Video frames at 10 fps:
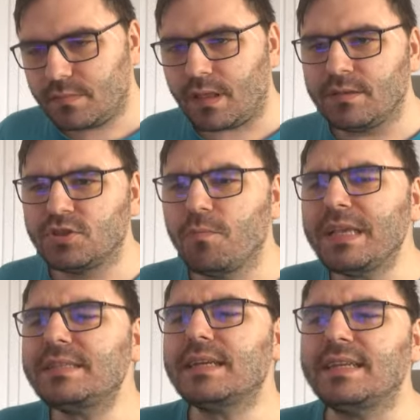So
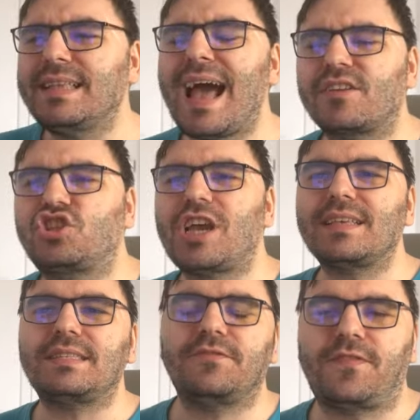basically, they are
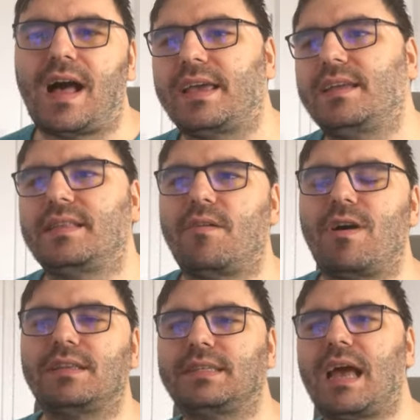justifying that
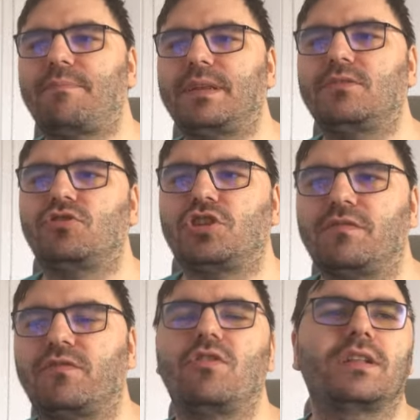what is happening to
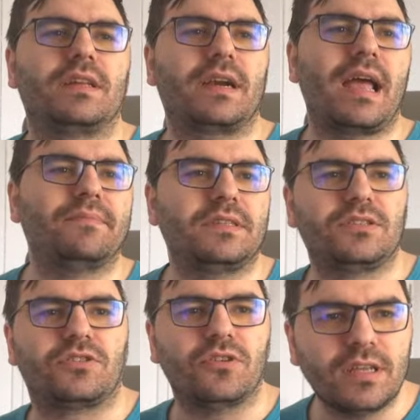Chef Gordon Ramsay
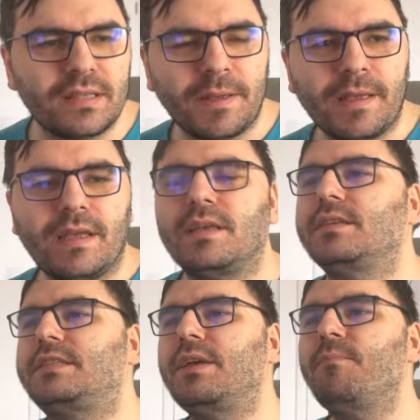is good
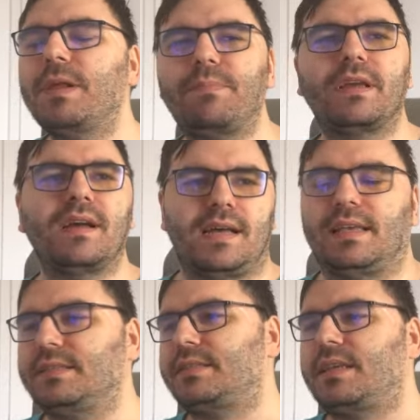simply
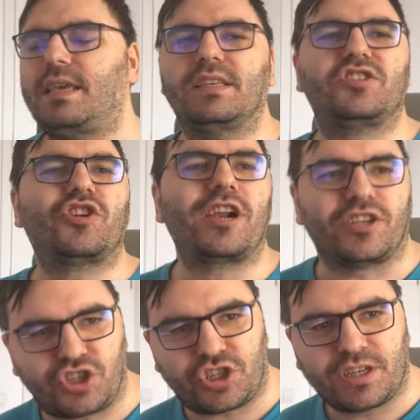because he is
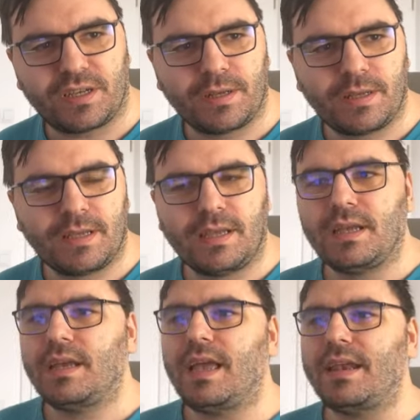rich.
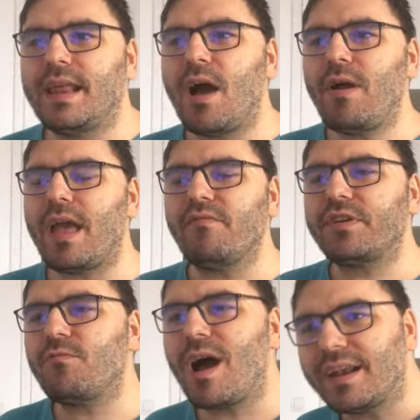And now
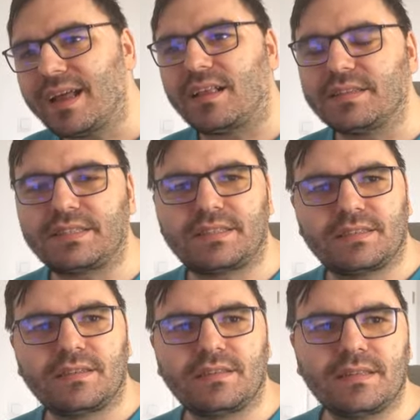everyone else
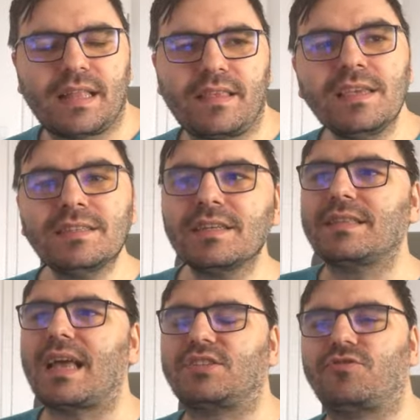that isn't
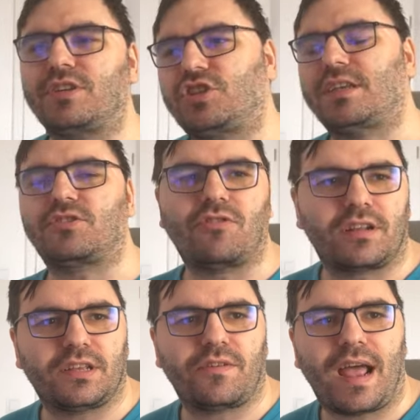as rich as
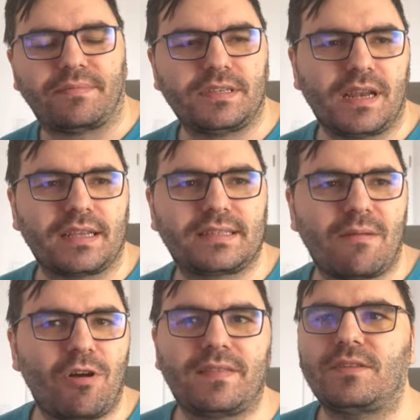Gordon Ramsay, like
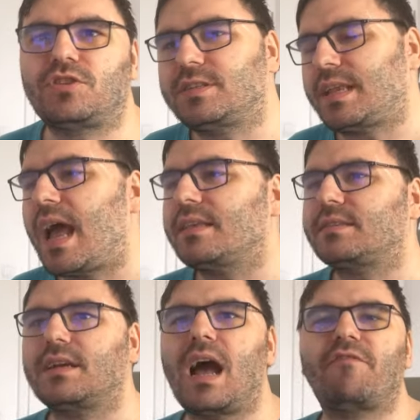someone that just has
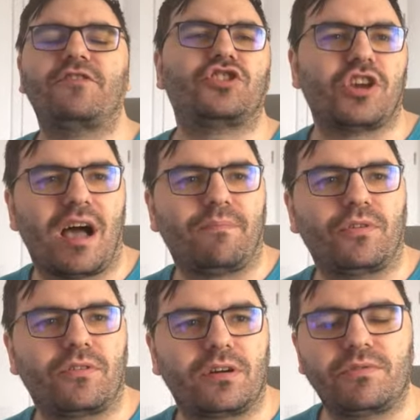a coffee shop
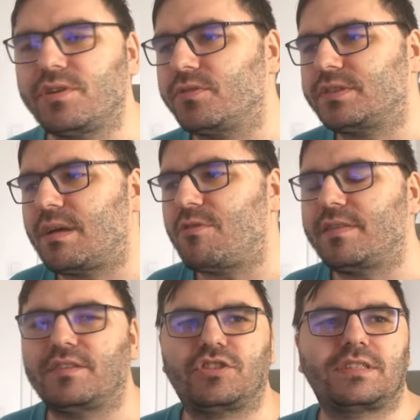or, you know,
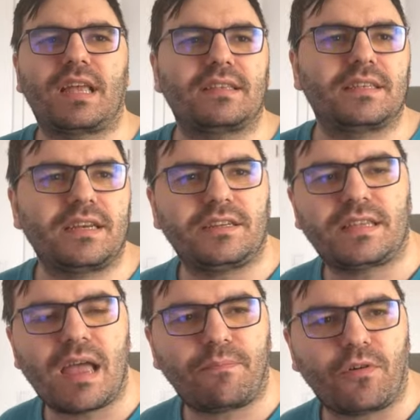someone that just has any type of